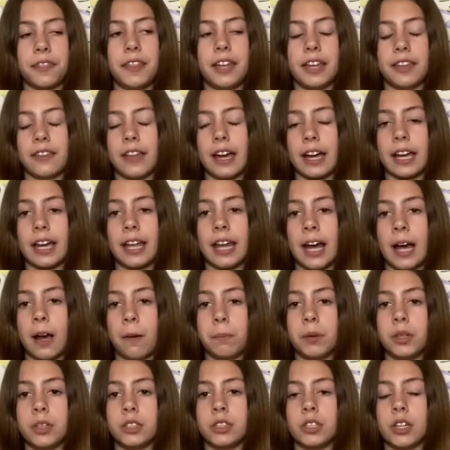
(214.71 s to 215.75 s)
thing that can
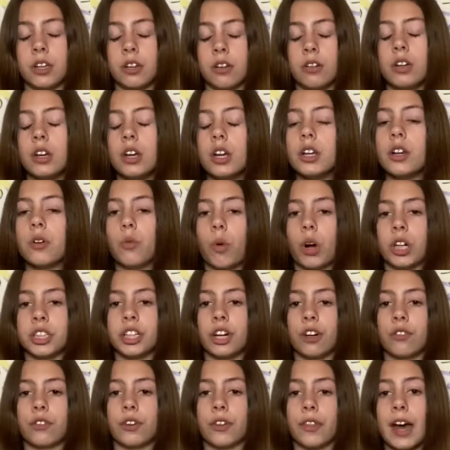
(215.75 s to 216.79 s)
happen, so you watch
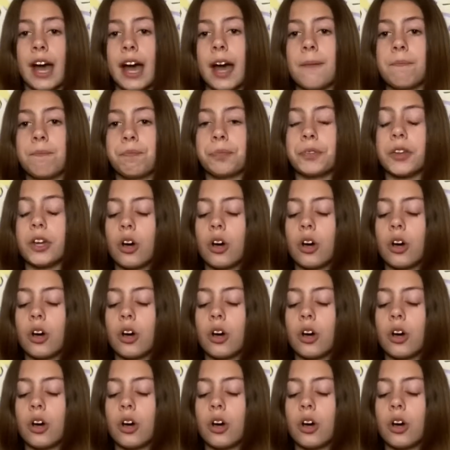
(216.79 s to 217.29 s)
out for that.